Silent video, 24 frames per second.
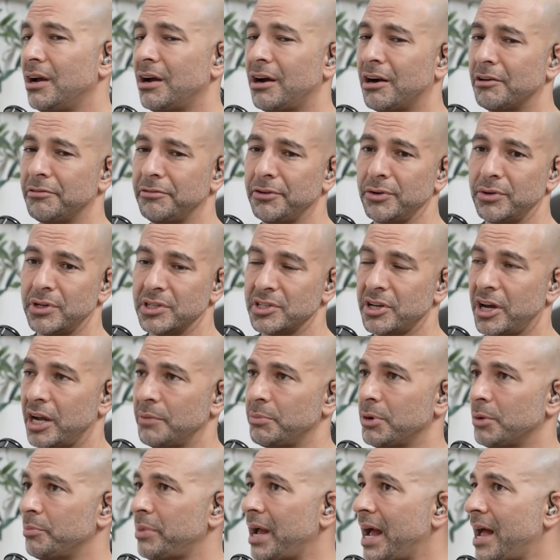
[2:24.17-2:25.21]
our food is
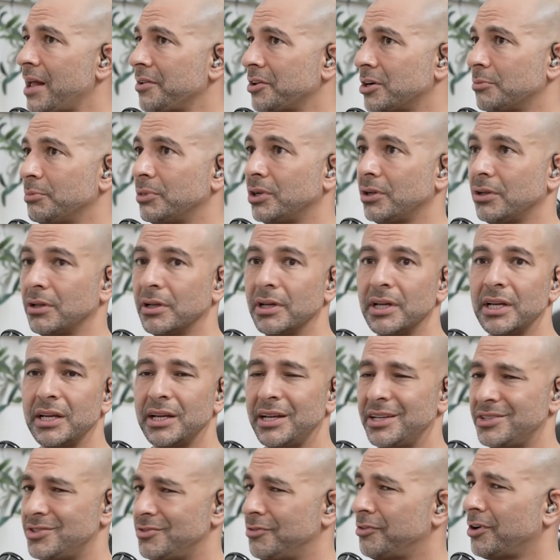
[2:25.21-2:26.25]
hyperpalatable,
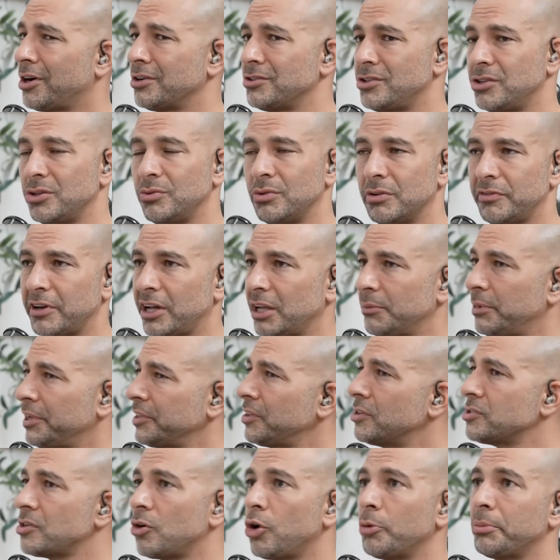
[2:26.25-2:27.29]
it's far too available. Like
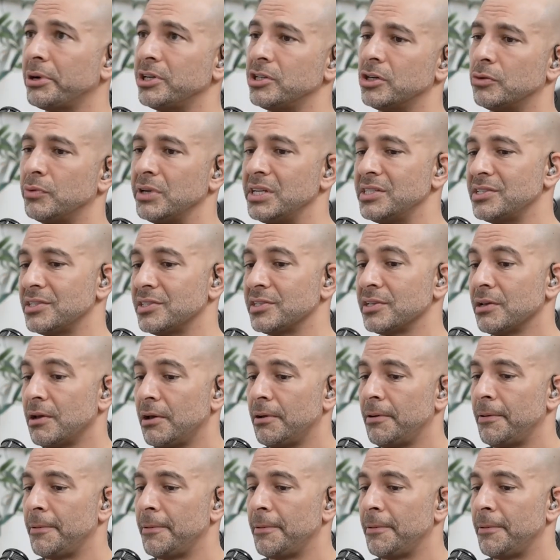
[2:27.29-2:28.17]
there's a whole bunch of reasons.